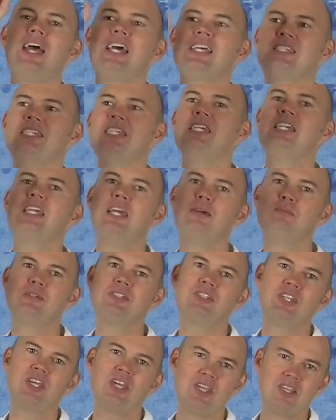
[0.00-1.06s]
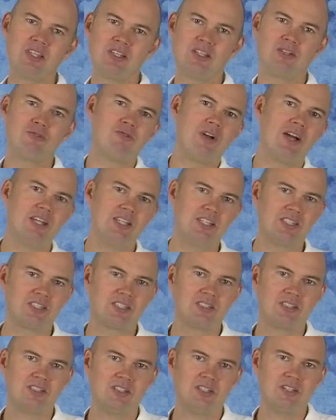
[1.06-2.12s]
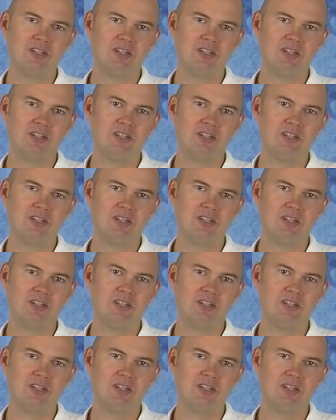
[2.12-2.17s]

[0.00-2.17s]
as he imitated Christ.